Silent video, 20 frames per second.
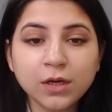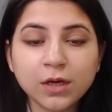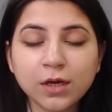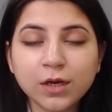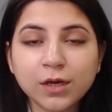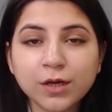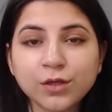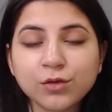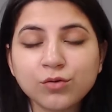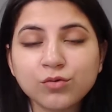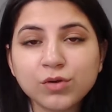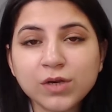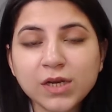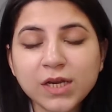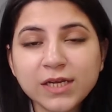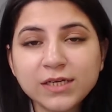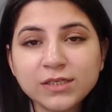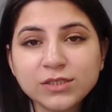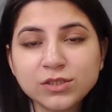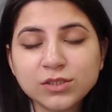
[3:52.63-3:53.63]
you
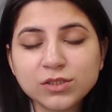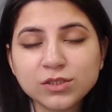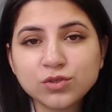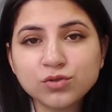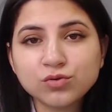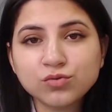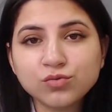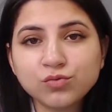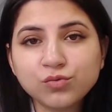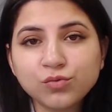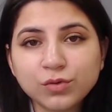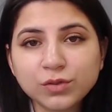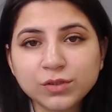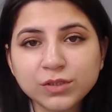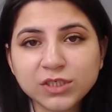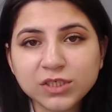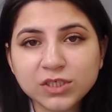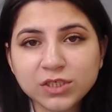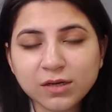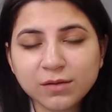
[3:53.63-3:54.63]
need to
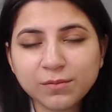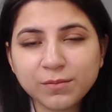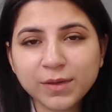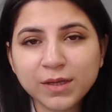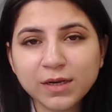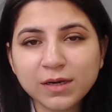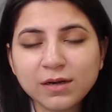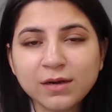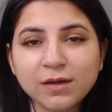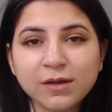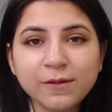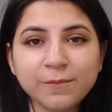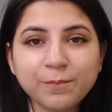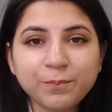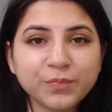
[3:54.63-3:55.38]
determine